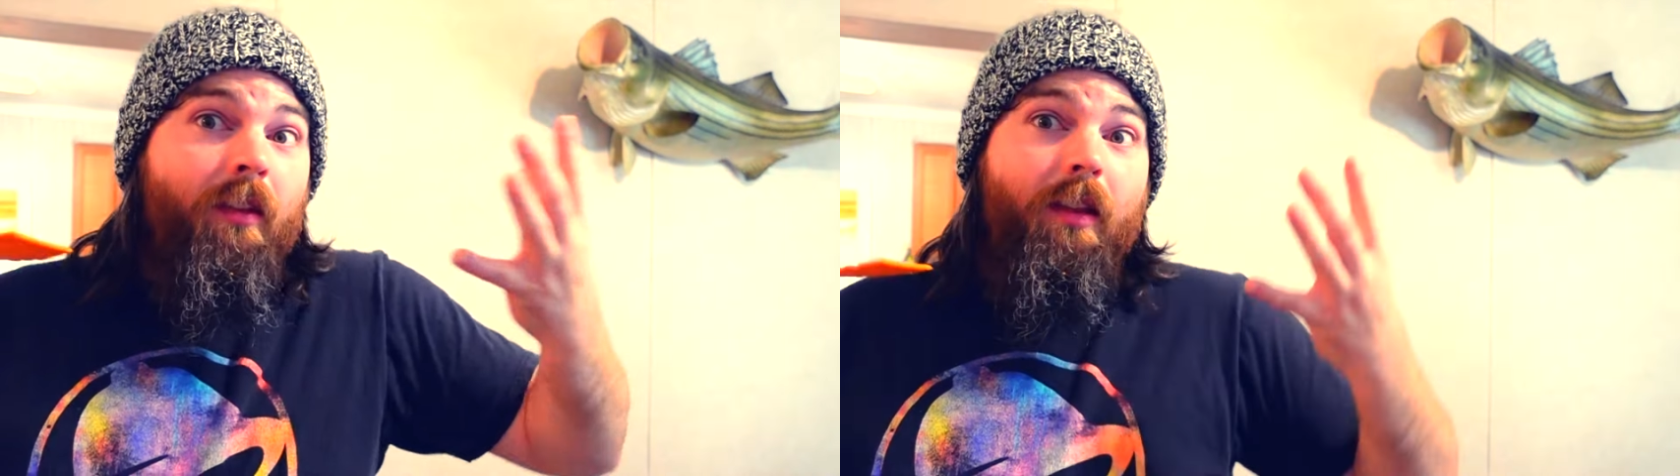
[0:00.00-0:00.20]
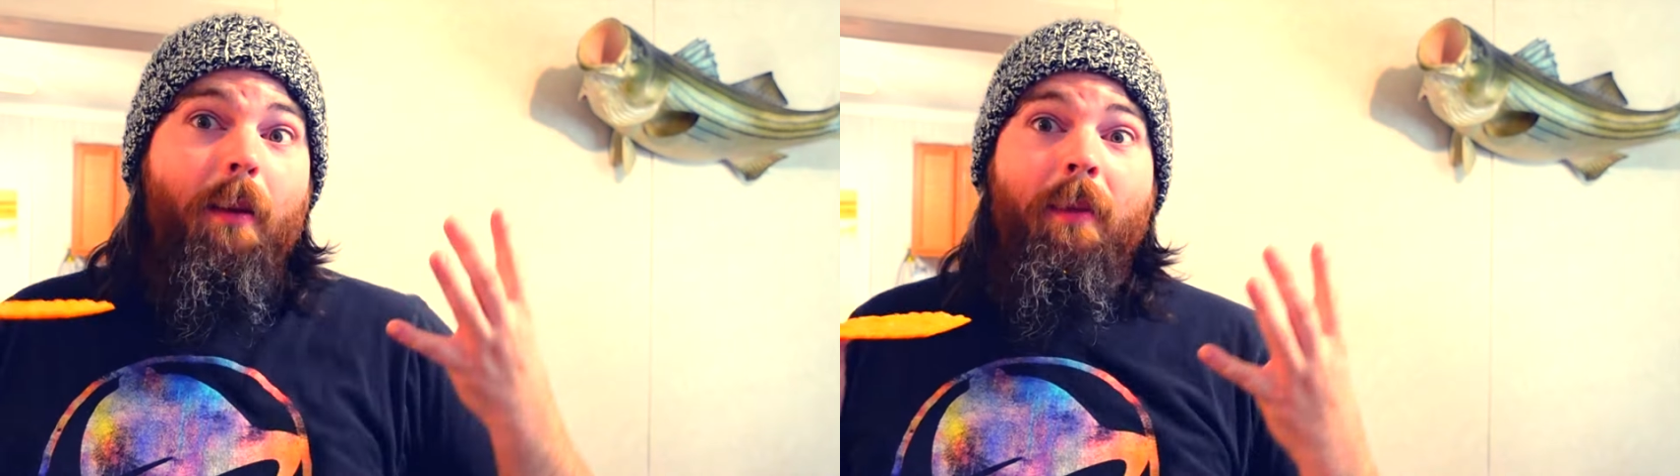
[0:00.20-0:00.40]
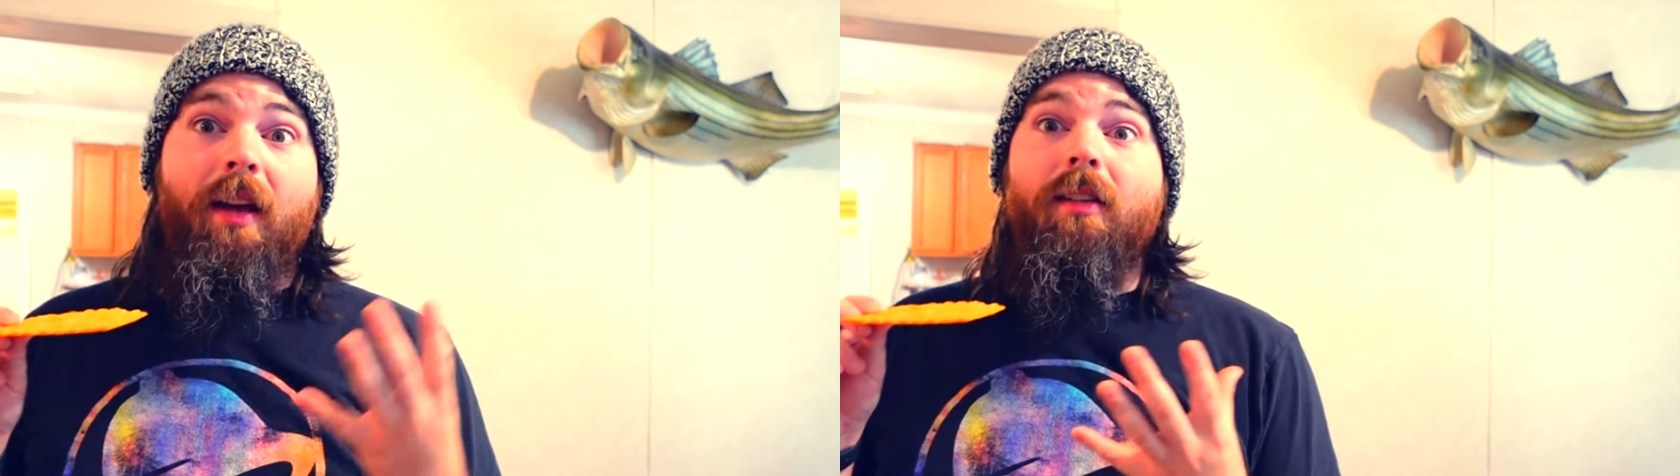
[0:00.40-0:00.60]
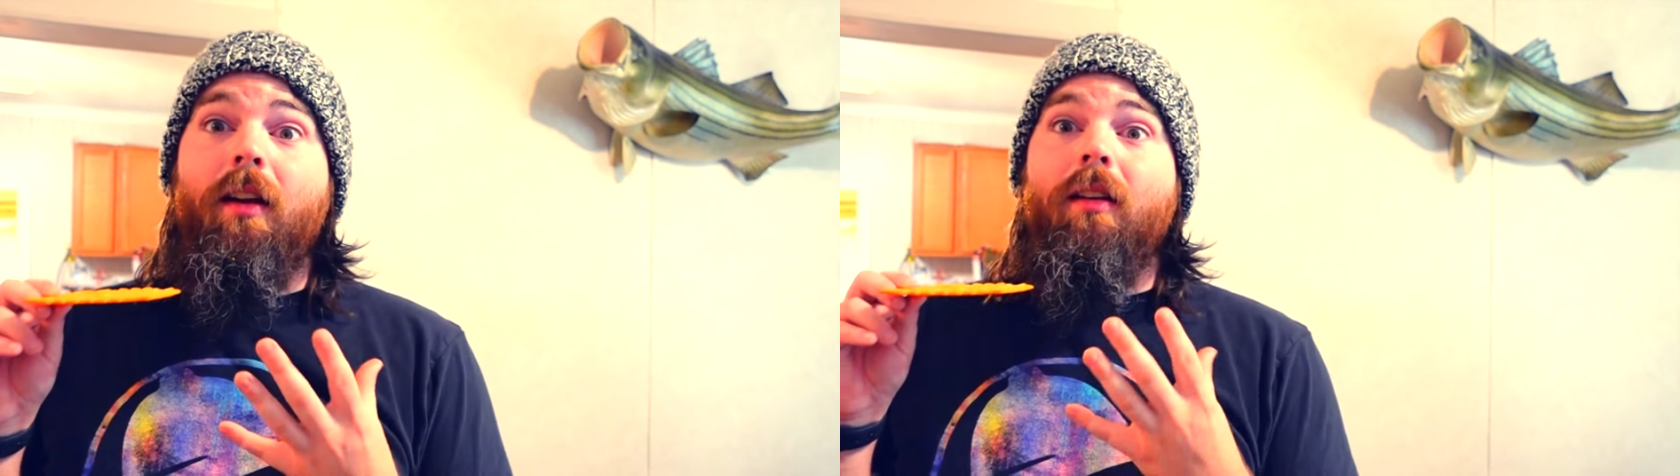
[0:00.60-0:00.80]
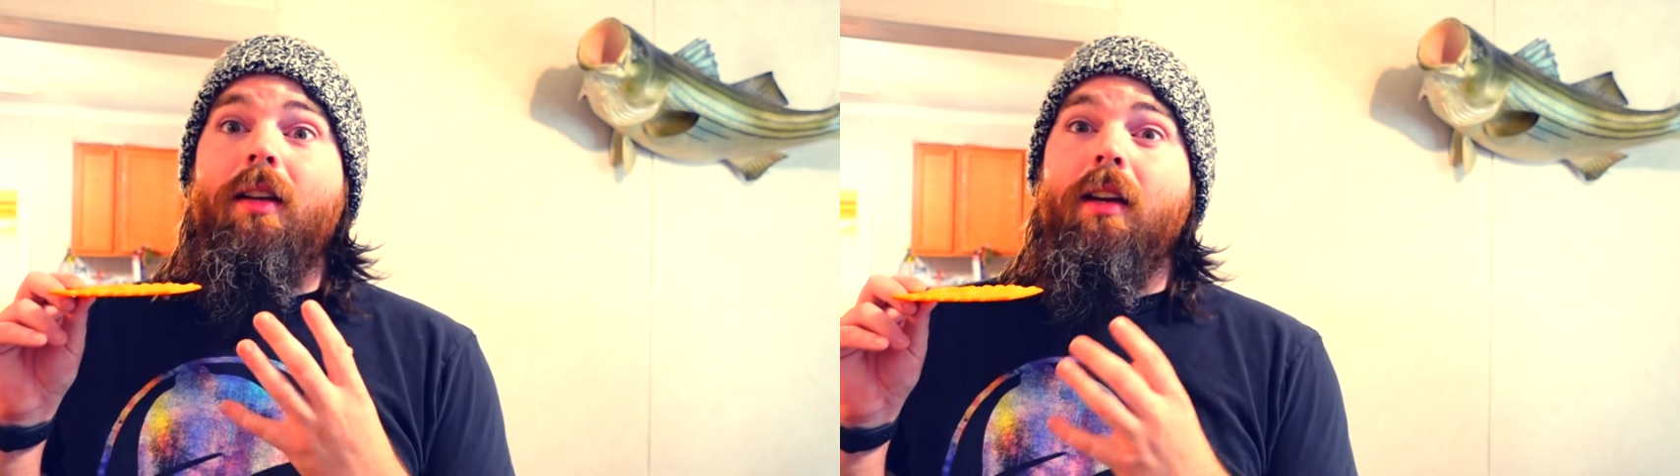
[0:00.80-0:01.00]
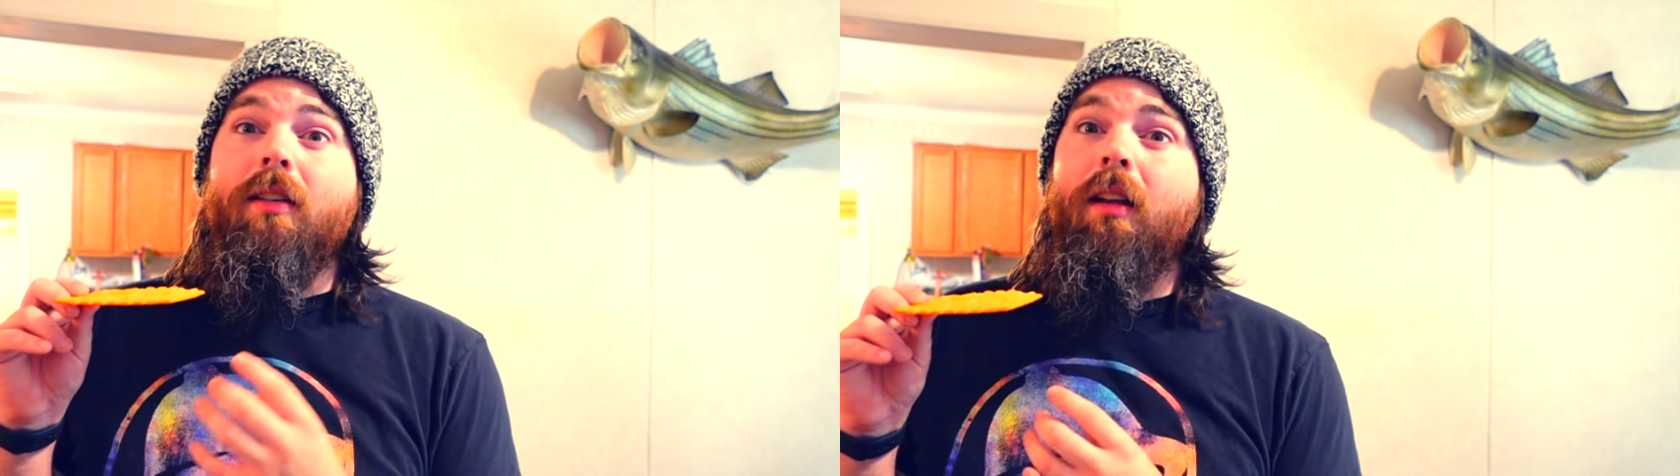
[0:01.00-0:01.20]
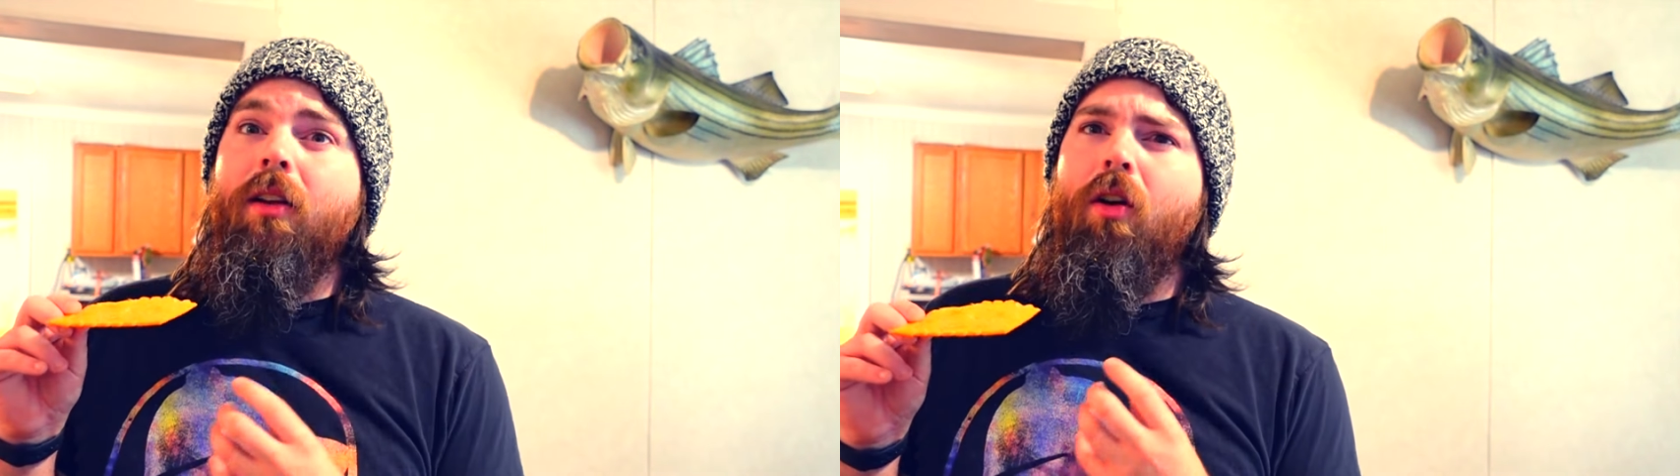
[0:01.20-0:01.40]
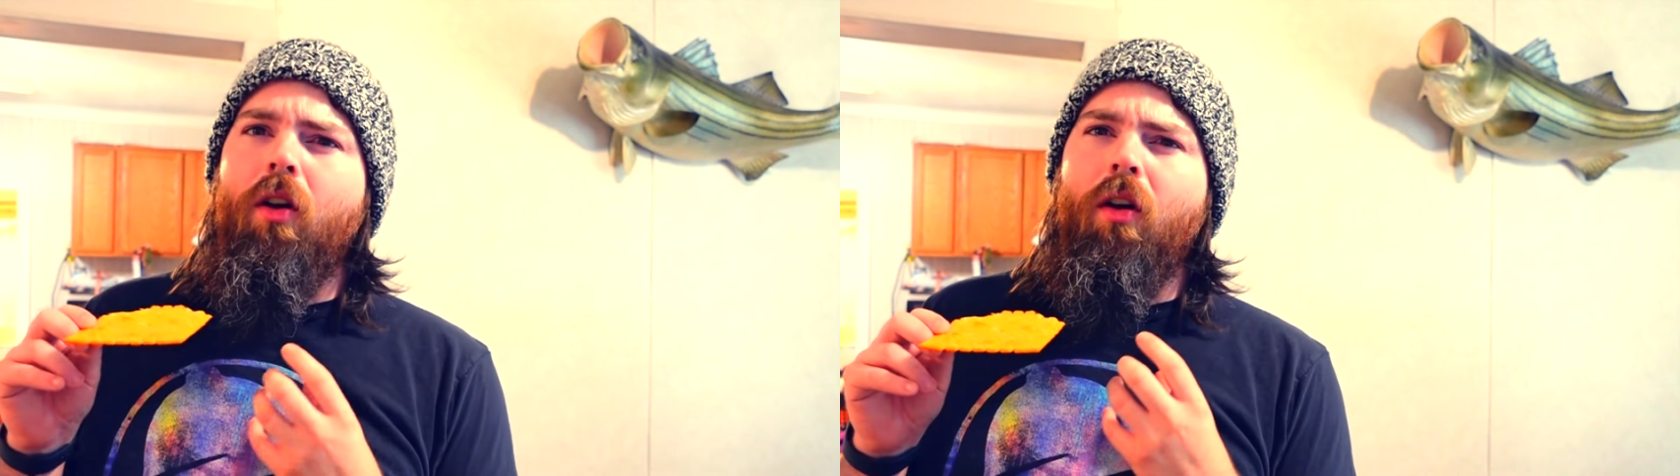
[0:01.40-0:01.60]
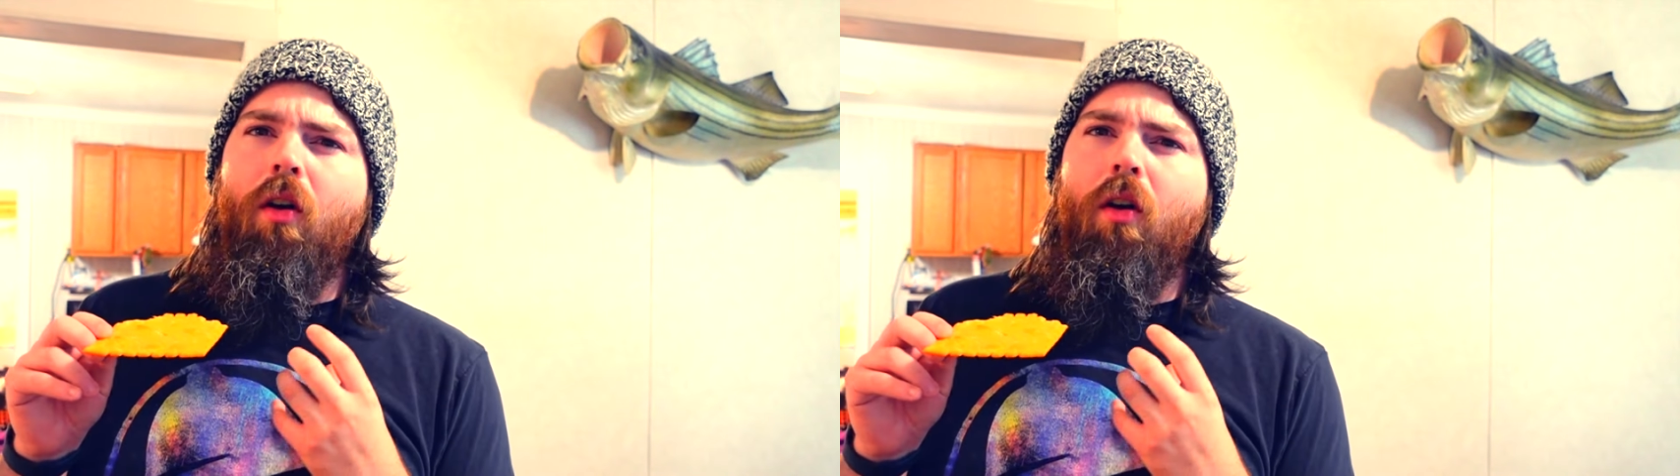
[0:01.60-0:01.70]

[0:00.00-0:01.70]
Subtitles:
that makes it taste a little